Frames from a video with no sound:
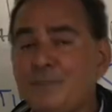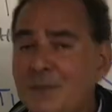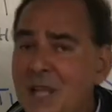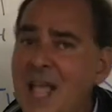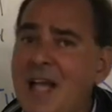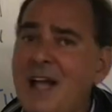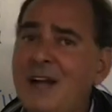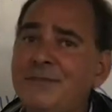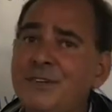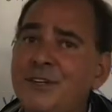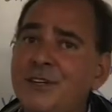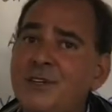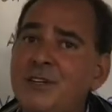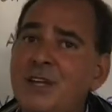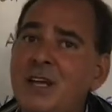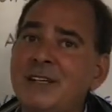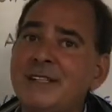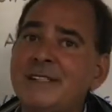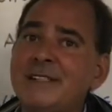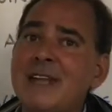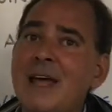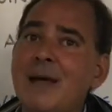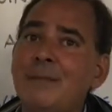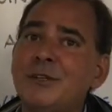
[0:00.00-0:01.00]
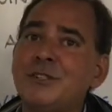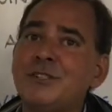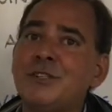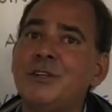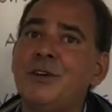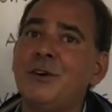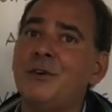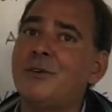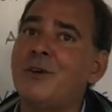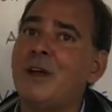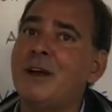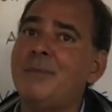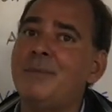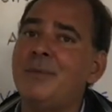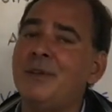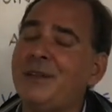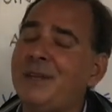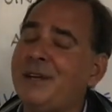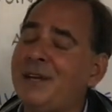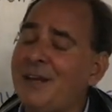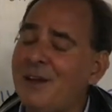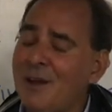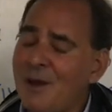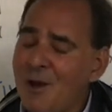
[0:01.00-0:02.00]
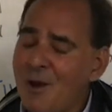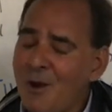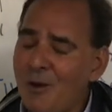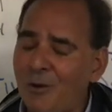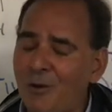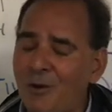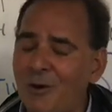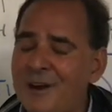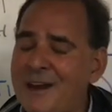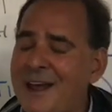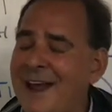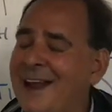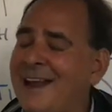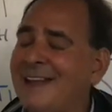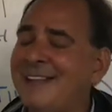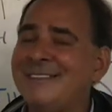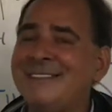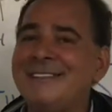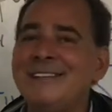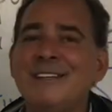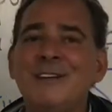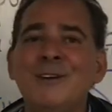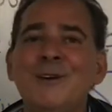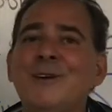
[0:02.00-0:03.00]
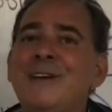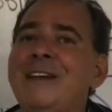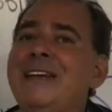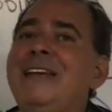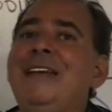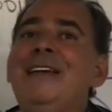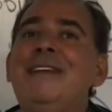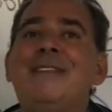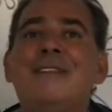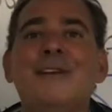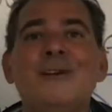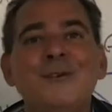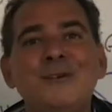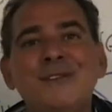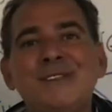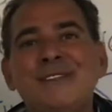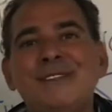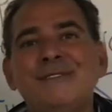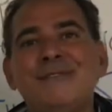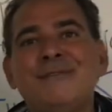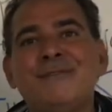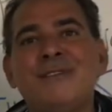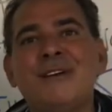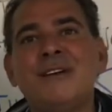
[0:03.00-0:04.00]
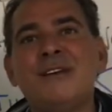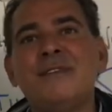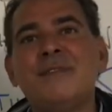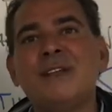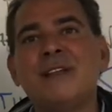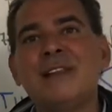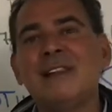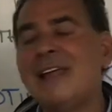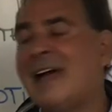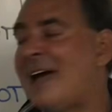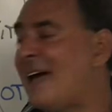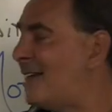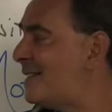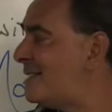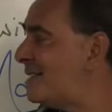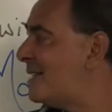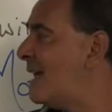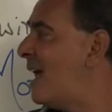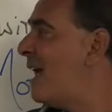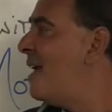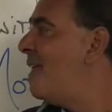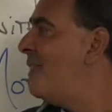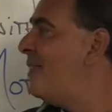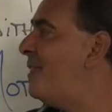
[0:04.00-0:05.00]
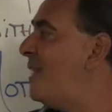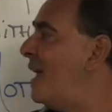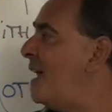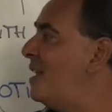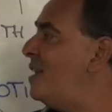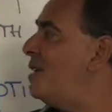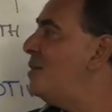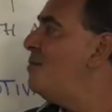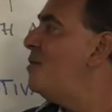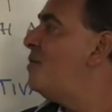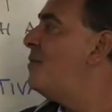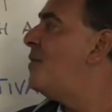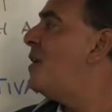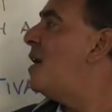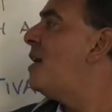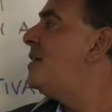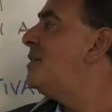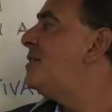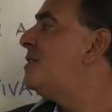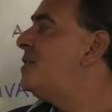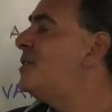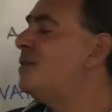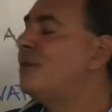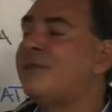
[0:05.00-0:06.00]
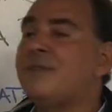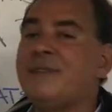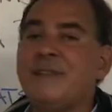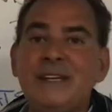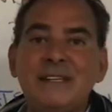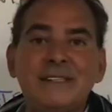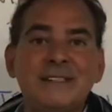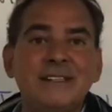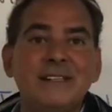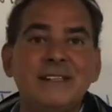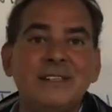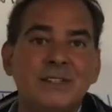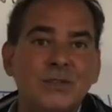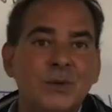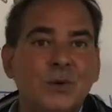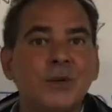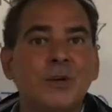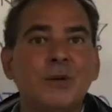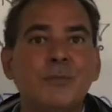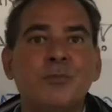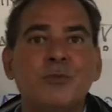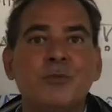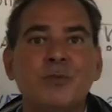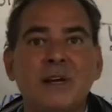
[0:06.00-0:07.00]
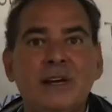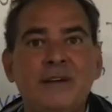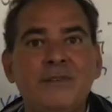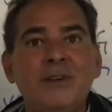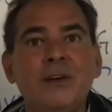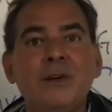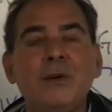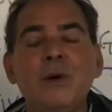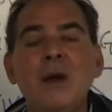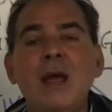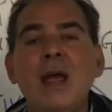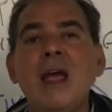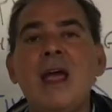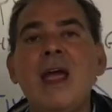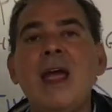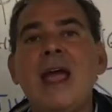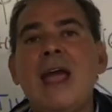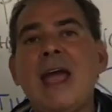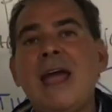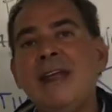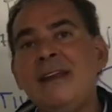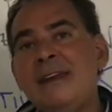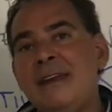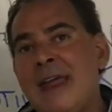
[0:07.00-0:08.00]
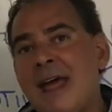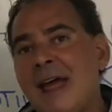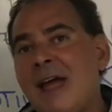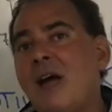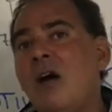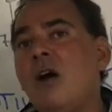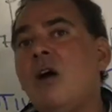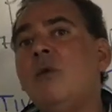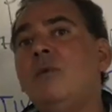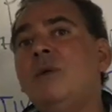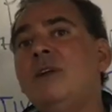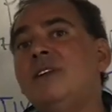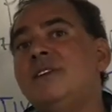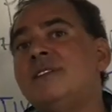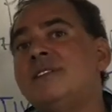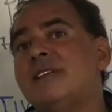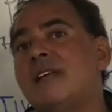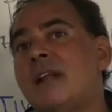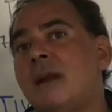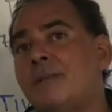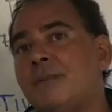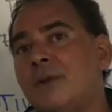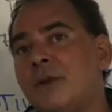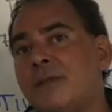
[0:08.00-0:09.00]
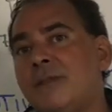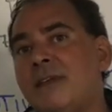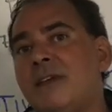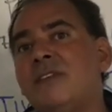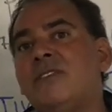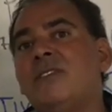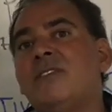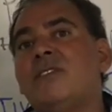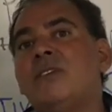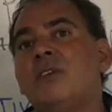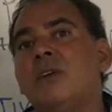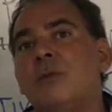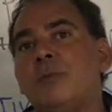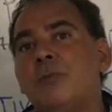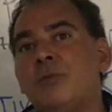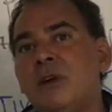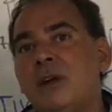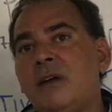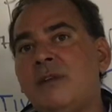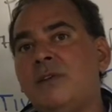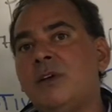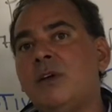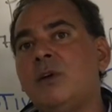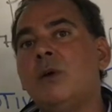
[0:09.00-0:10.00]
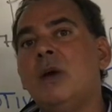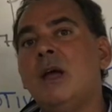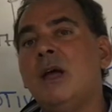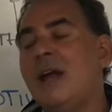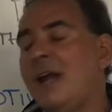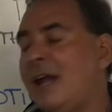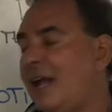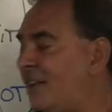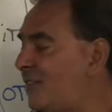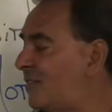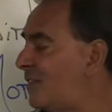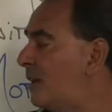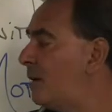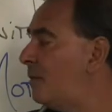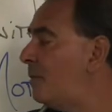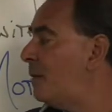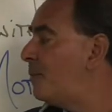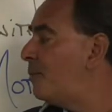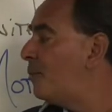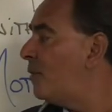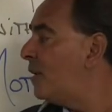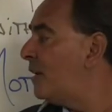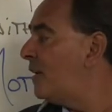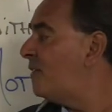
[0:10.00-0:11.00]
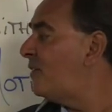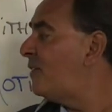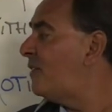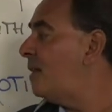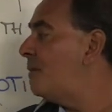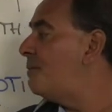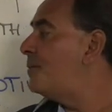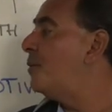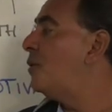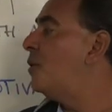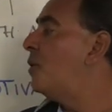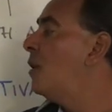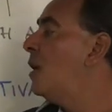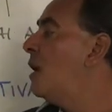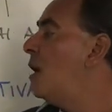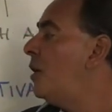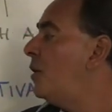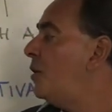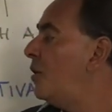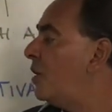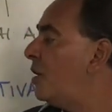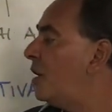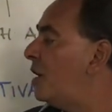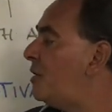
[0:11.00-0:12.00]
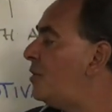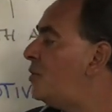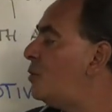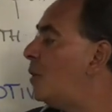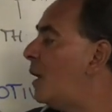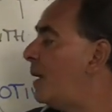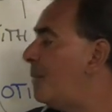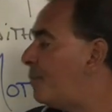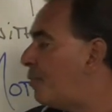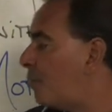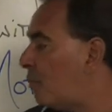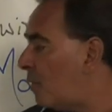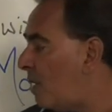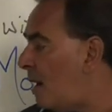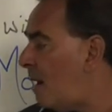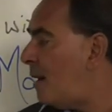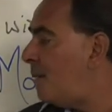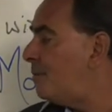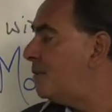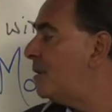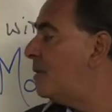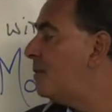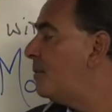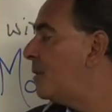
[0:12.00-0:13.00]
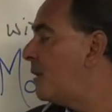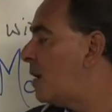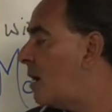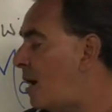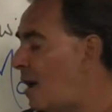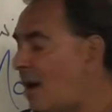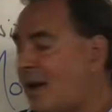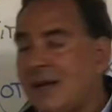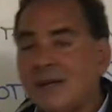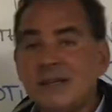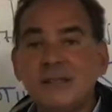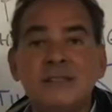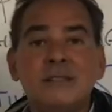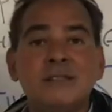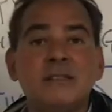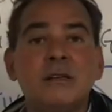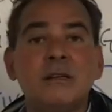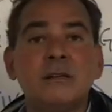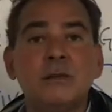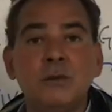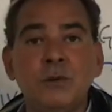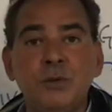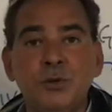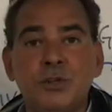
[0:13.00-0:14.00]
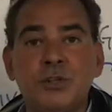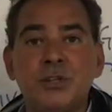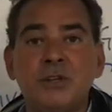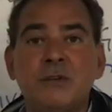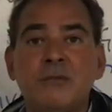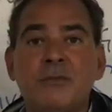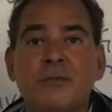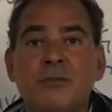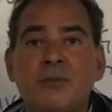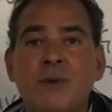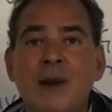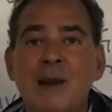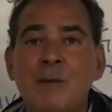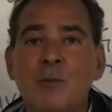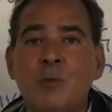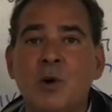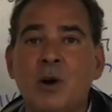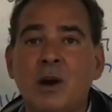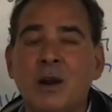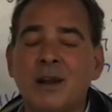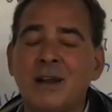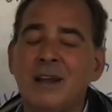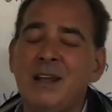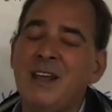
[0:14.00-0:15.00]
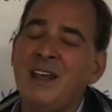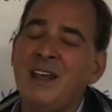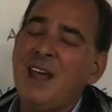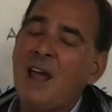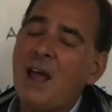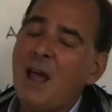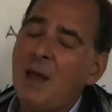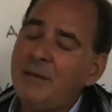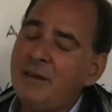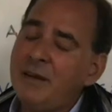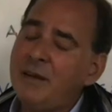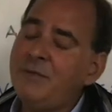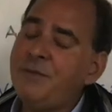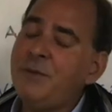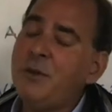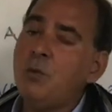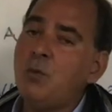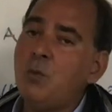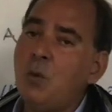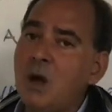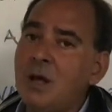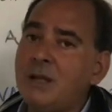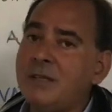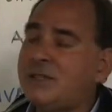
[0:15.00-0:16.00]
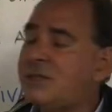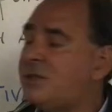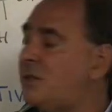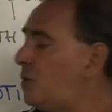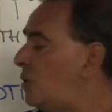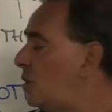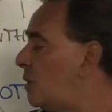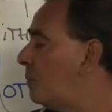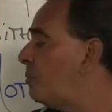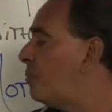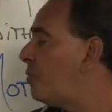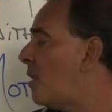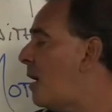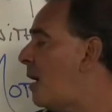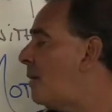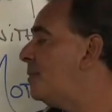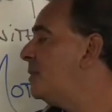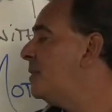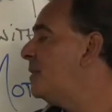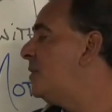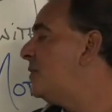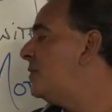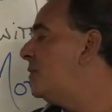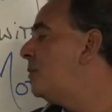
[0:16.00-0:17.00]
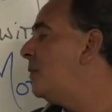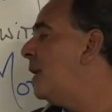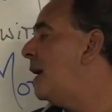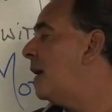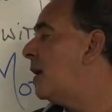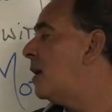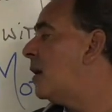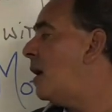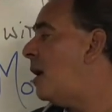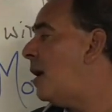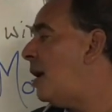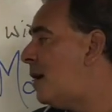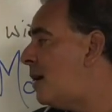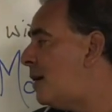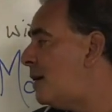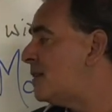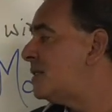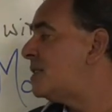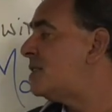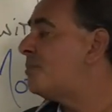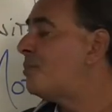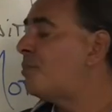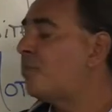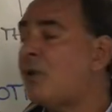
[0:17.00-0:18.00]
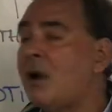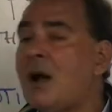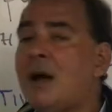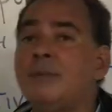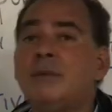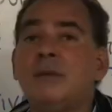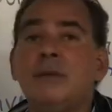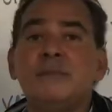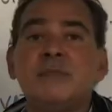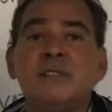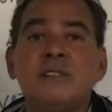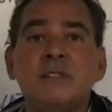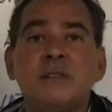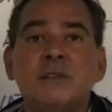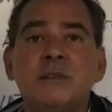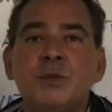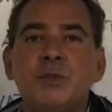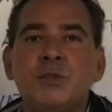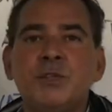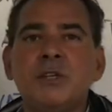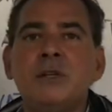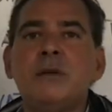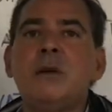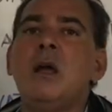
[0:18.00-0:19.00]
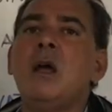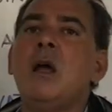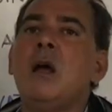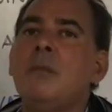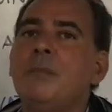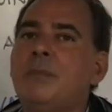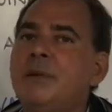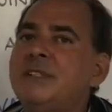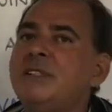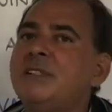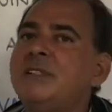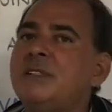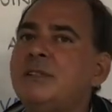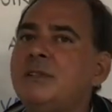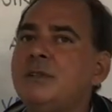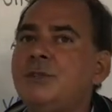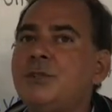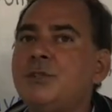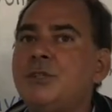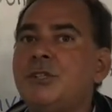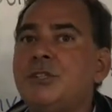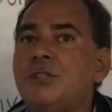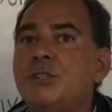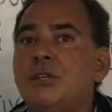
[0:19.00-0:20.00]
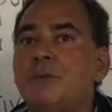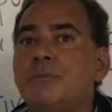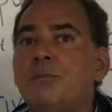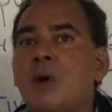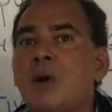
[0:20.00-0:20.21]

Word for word: after you're done establishing your credibility or enhancing your ethos in front of the class, then you move on to your thesis or your preview. And now when you set up your thesis or your preview, it's gonna be pretty simple. You're gonna do a problem, cause, solution framework. I mean, if you want to, you could probably do a cause problem solution, but the solution should